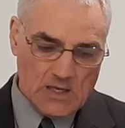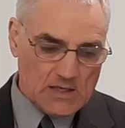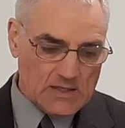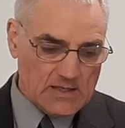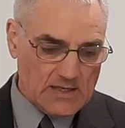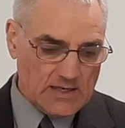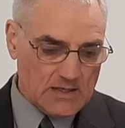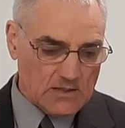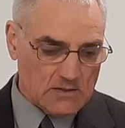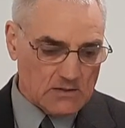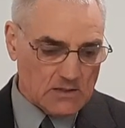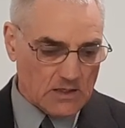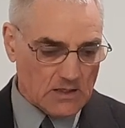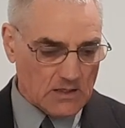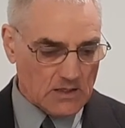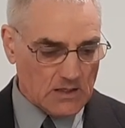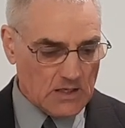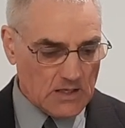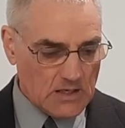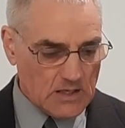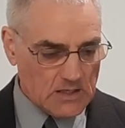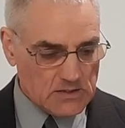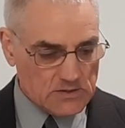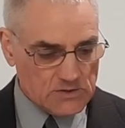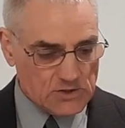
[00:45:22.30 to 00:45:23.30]

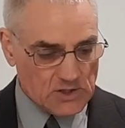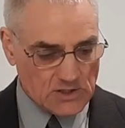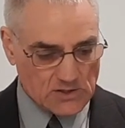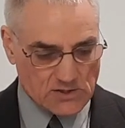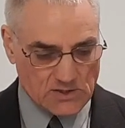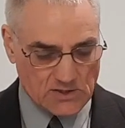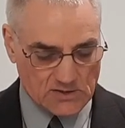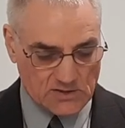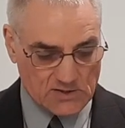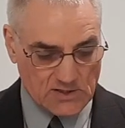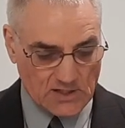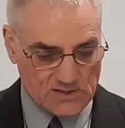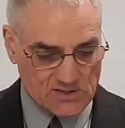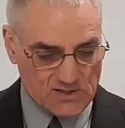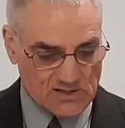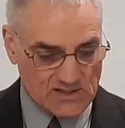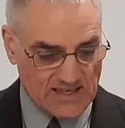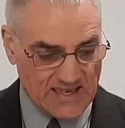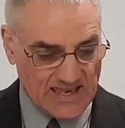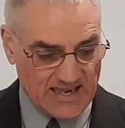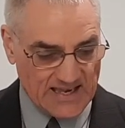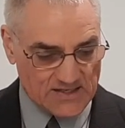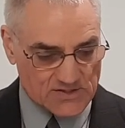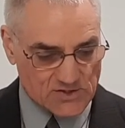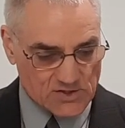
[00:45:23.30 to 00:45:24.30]
Again, Jesus
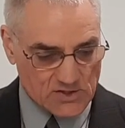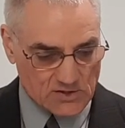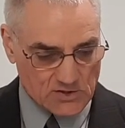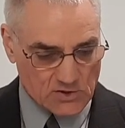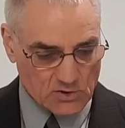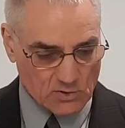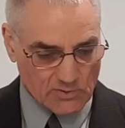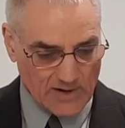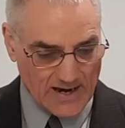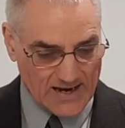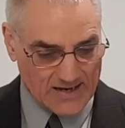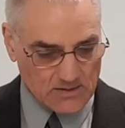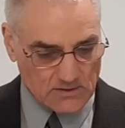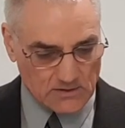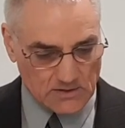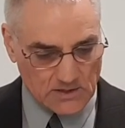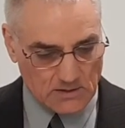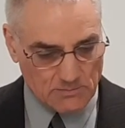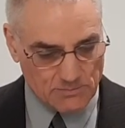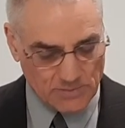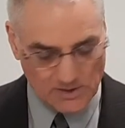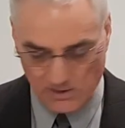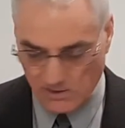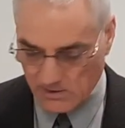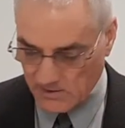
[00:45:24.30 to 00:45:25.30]
doesn't answer
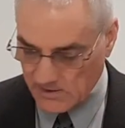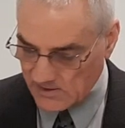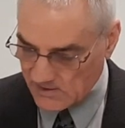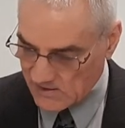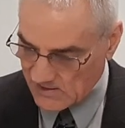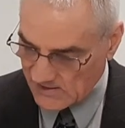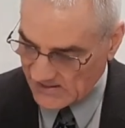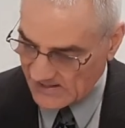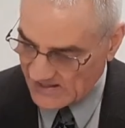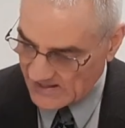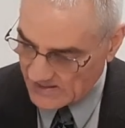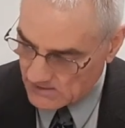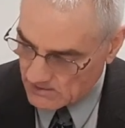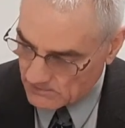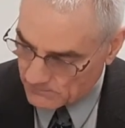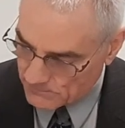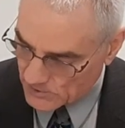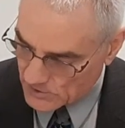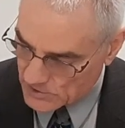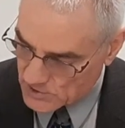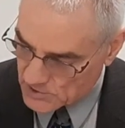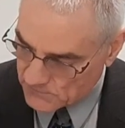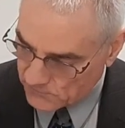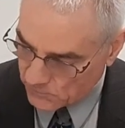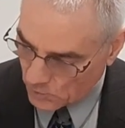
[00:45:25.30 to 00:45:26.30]
directly, but look at the end of
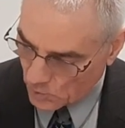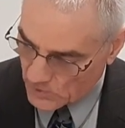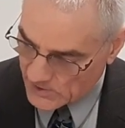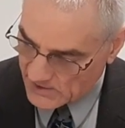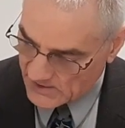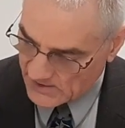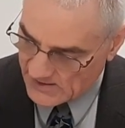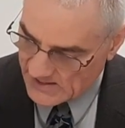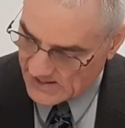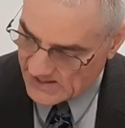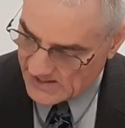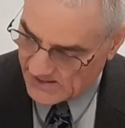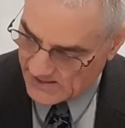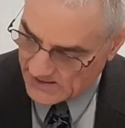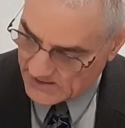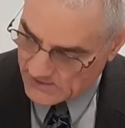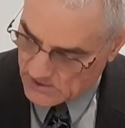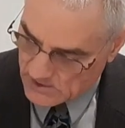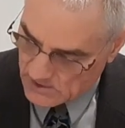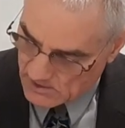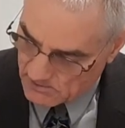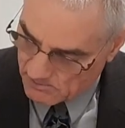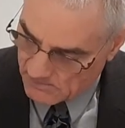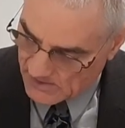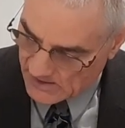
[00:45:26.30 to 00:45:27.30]
verse
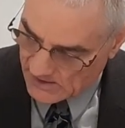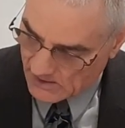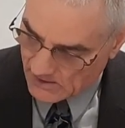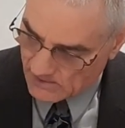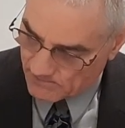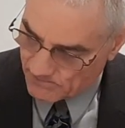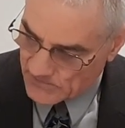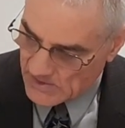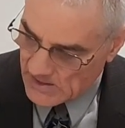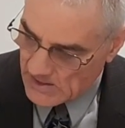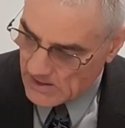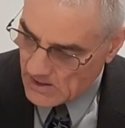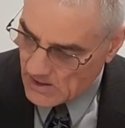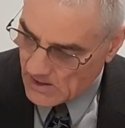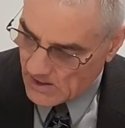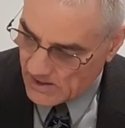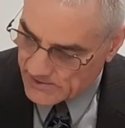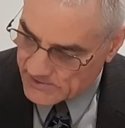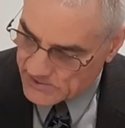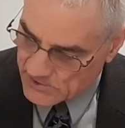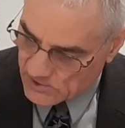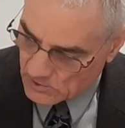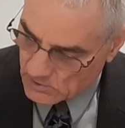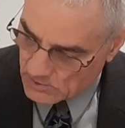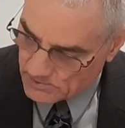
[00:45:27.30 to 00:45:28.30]
48, the middle.
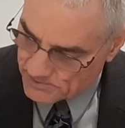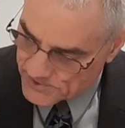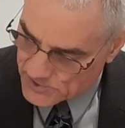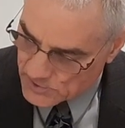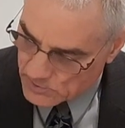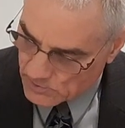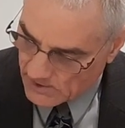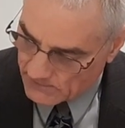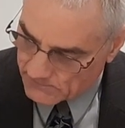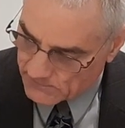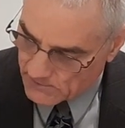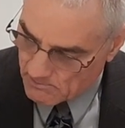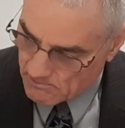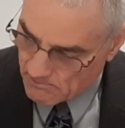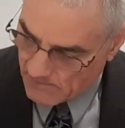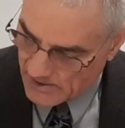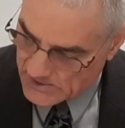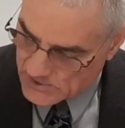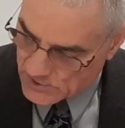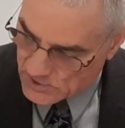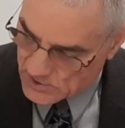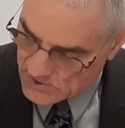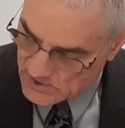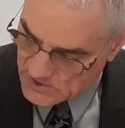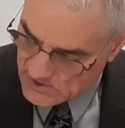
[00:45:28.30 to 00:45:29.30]
Unto whomsoever
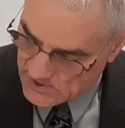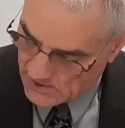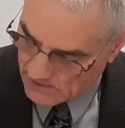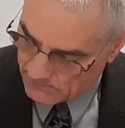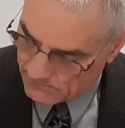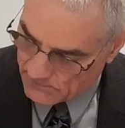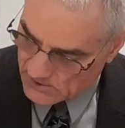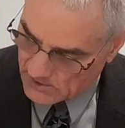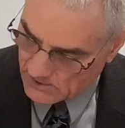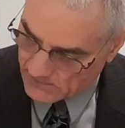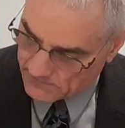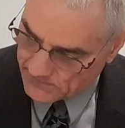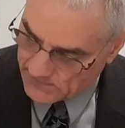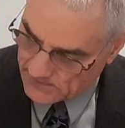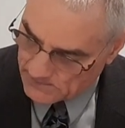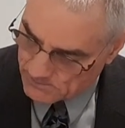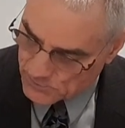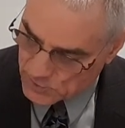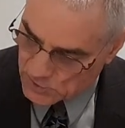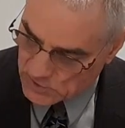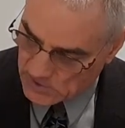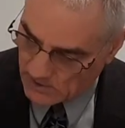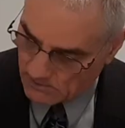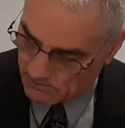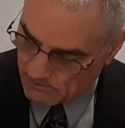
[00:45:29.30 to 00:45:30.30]
much is given, of him
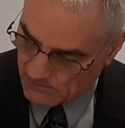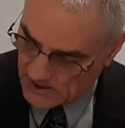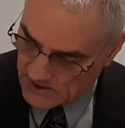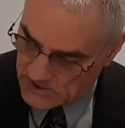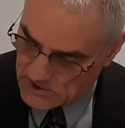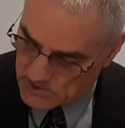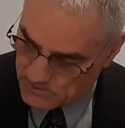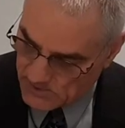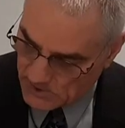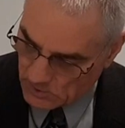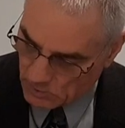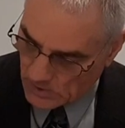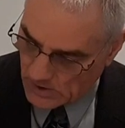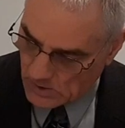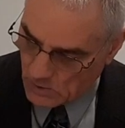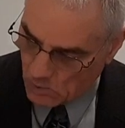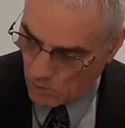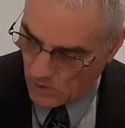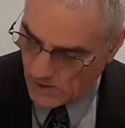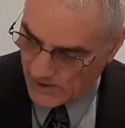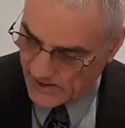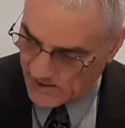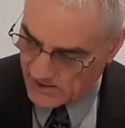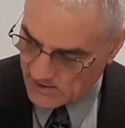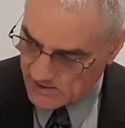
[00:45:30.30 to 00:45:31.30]
shall much be
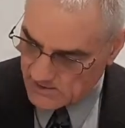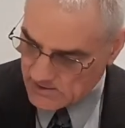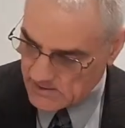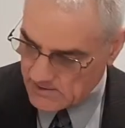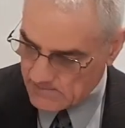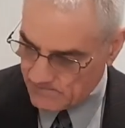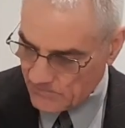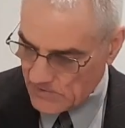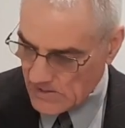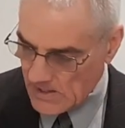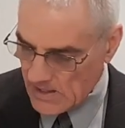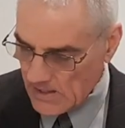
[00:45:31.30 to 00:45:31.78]
required.